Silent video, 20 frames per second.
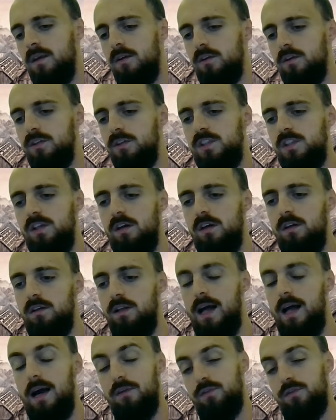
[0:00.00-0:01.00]

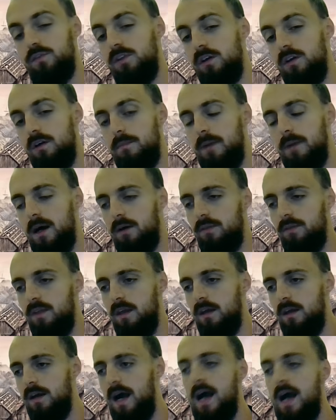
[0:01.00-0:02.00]
until after about
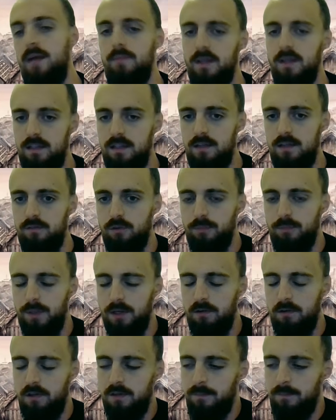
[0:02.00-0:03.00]
the High Medieval
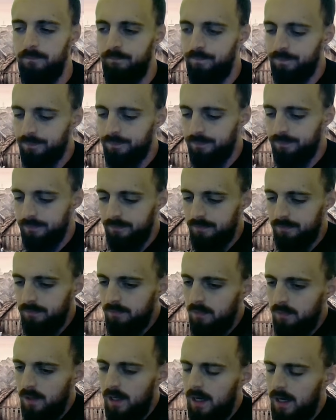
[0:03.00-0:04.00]
period.
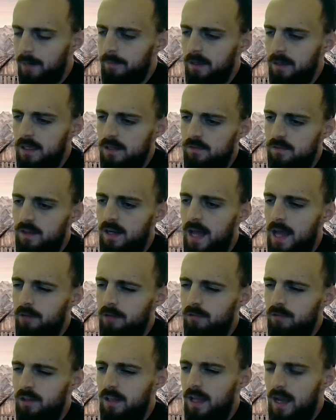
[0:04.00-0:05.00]
And I believe in
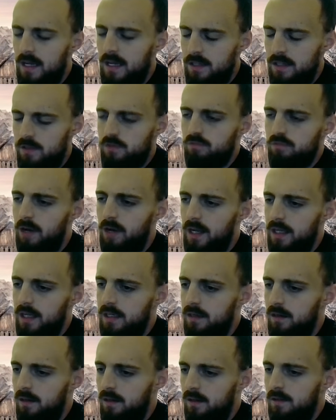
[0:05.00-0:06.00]
Henry VIII's
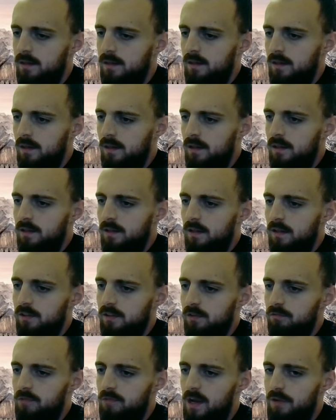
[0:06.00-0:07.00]
reign,
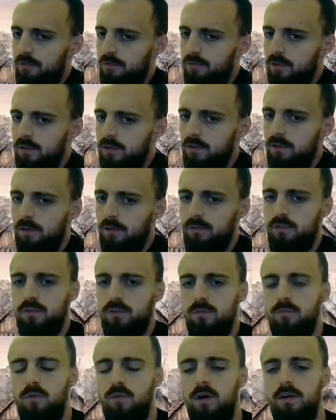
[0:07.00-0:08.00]
there's a reference of
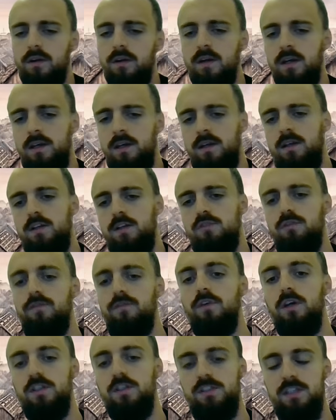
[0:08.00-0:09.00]
someone
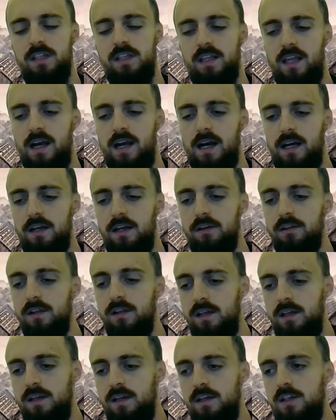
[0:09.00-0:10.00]
traversing the
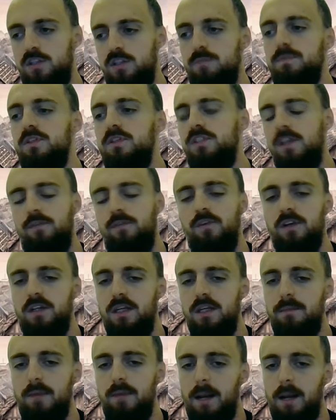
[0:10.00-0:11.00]
Isle
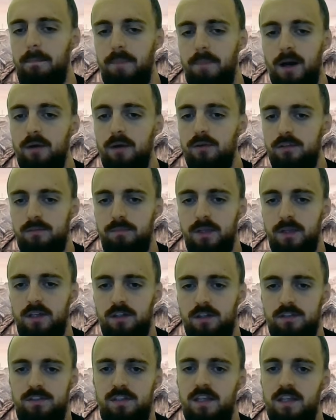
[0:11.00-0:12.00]
specifically by boat
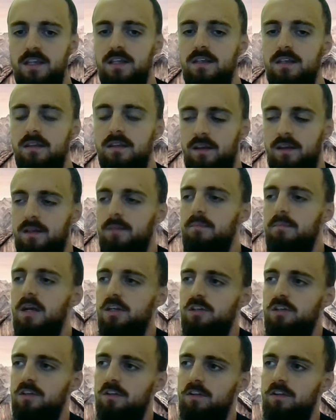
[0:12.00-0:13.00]
because he
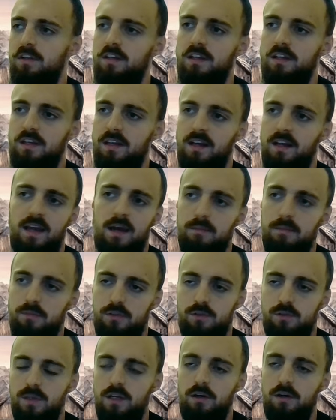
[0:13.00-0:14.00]
mentions that you can get
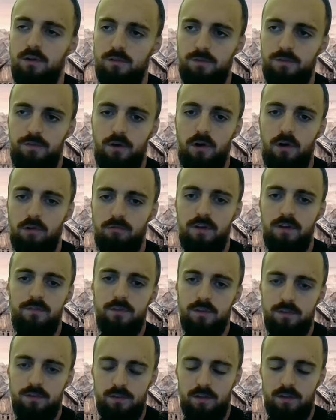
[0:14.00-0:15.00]
between all four
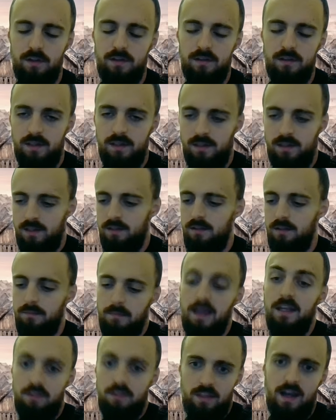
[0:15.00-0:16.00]
rivers that that
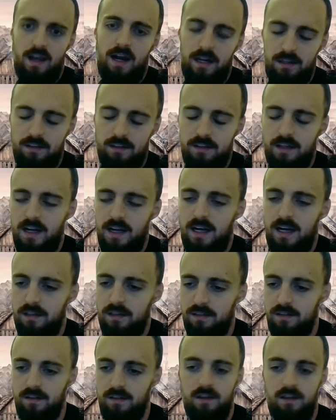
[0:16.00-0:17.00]
make the island an
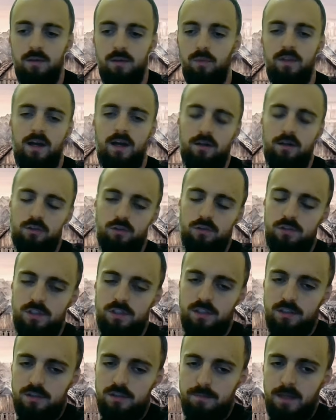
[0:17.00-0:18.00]
island without
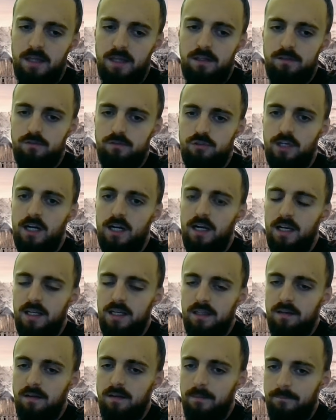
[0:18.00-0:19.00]
touching a speck of dry
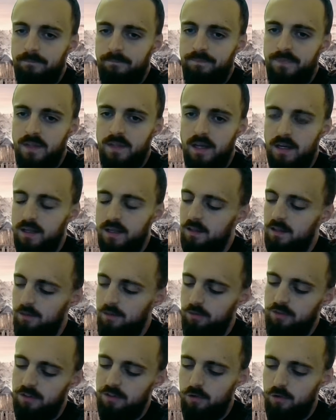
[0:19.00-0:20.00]
land. And it, it
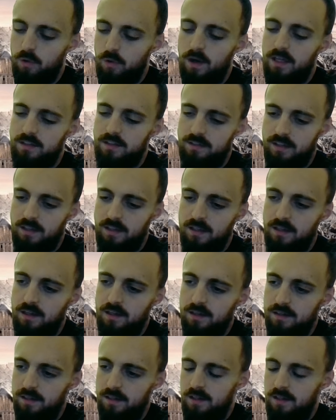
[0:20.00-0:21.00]
was in quite a
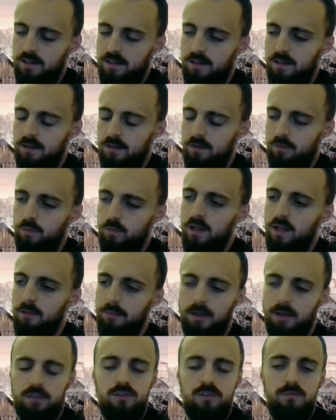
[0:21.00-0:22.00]
uh, well
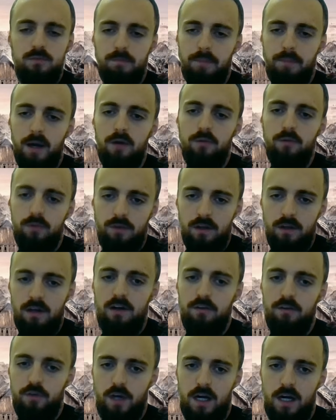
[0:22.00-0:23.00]
bottomed boat with a
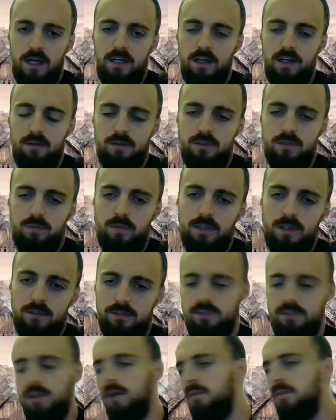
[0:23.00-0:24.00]
lot of cargo as well.
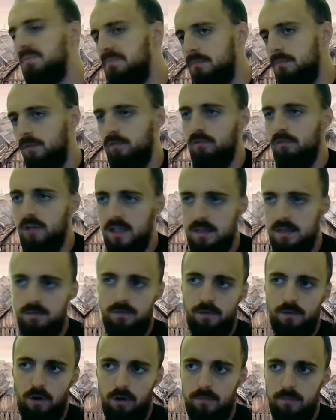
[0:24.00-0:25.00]
So three,
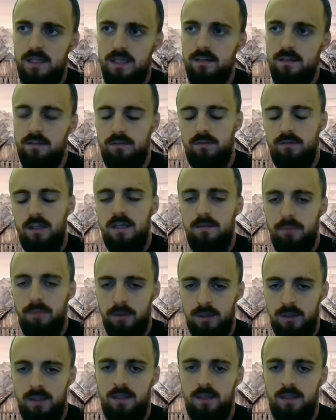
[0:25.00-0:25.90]
four meters deep.